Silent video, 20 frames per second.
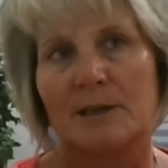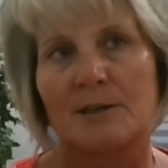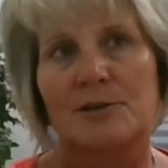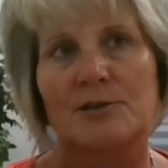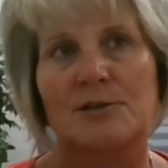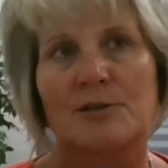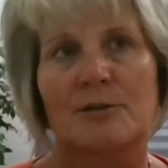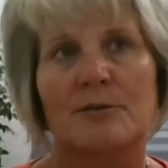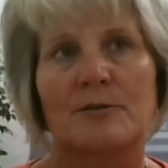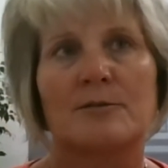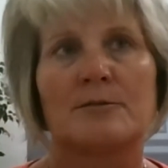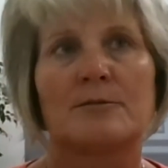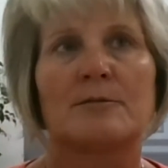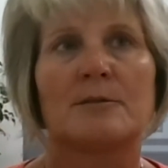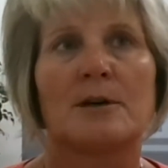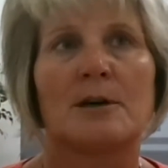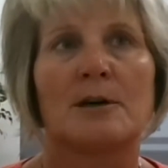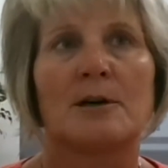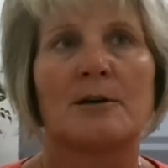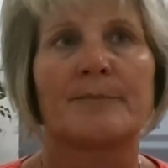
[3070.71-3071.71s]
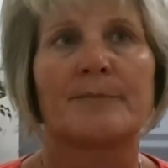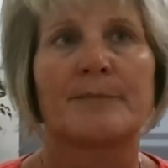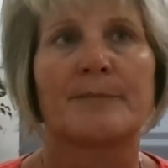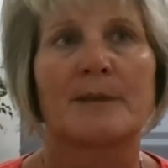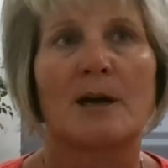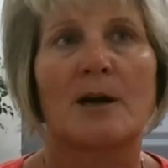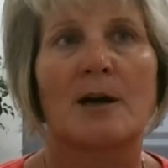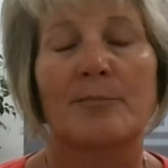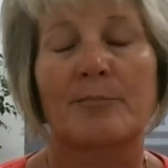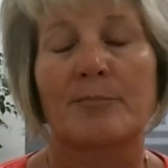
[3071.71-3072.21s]
So
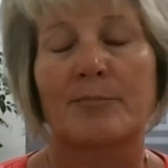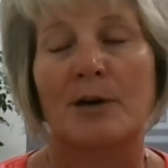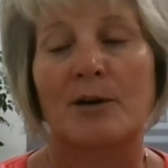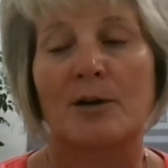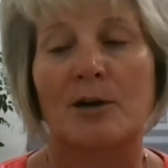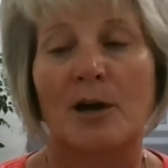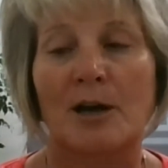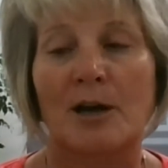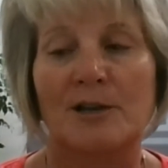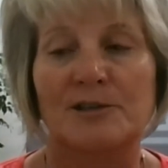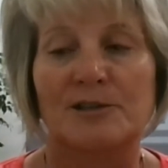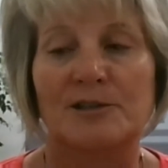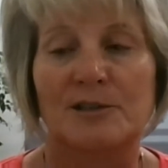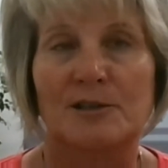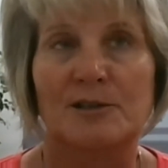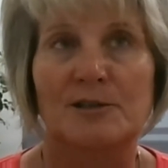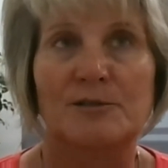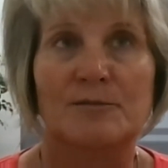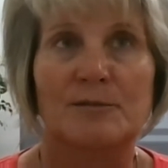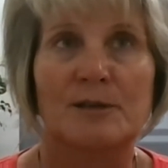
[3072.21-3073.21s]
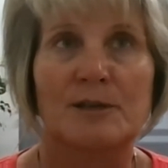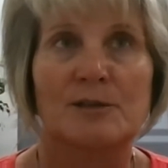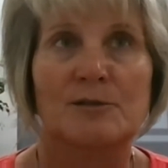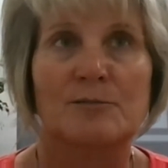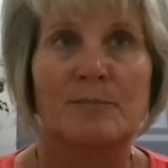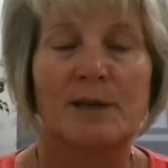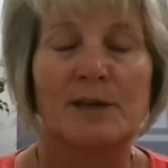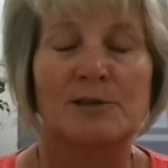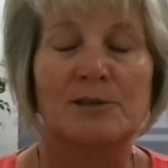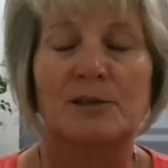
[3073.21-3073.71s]
our cost is
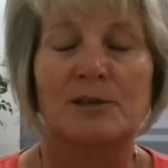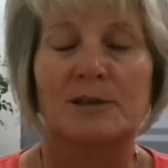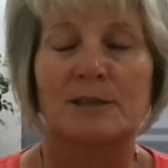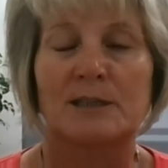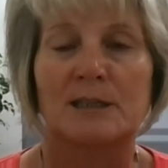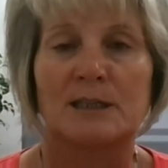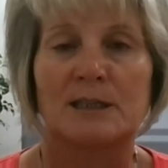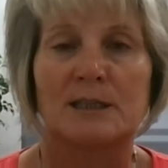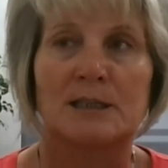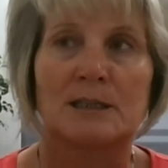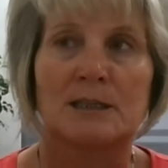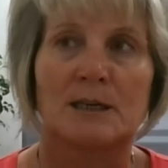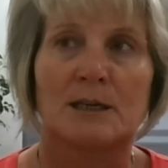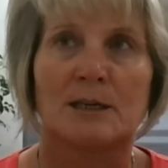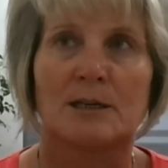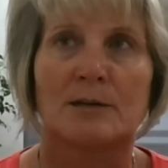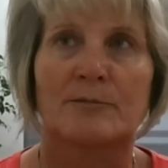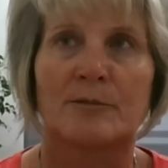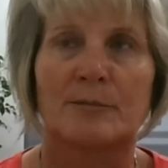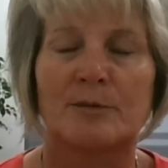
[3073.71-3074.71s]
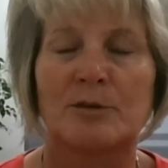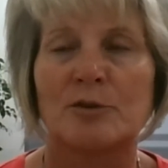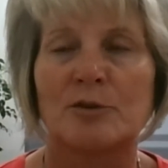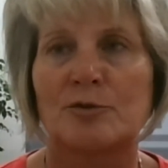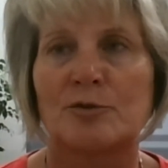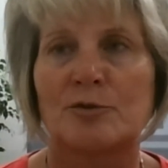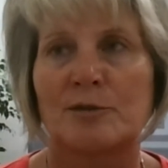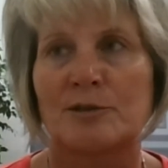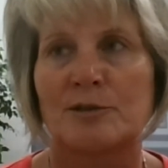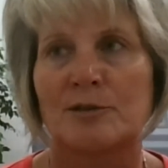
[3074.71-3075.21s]
basically from a
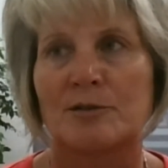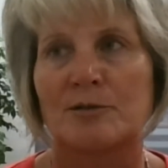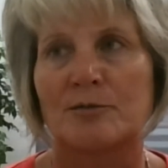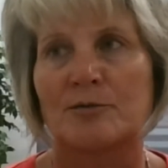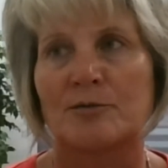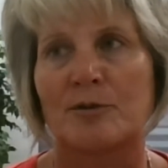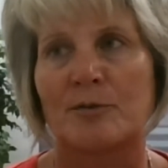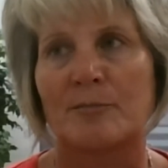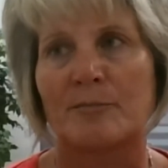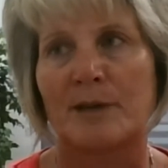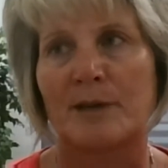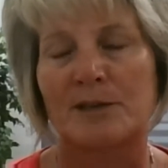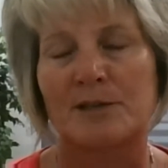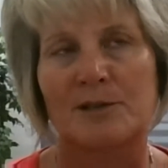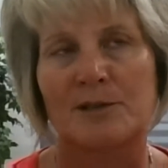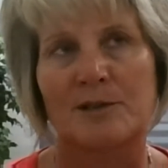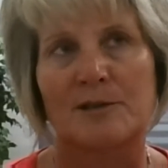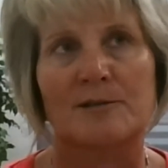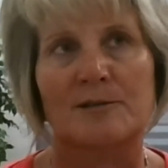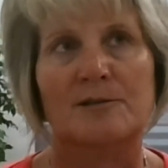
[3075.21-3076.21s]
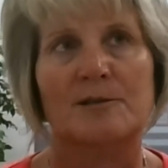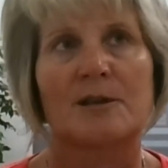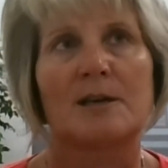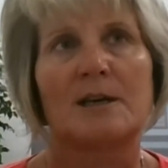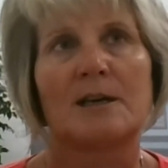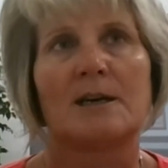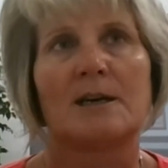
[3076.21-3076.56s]
nutrient to nutrient basis,